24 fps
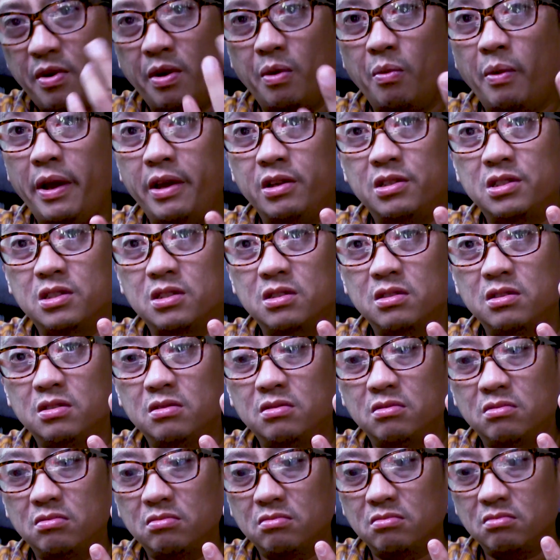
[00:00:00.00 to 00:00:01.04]
ways
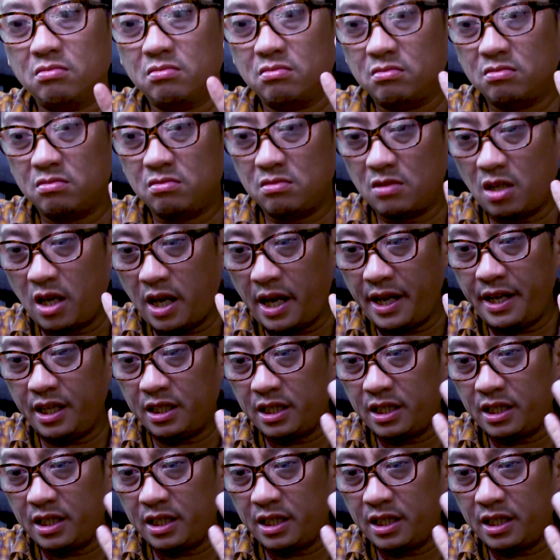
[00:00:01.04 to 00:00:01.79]
I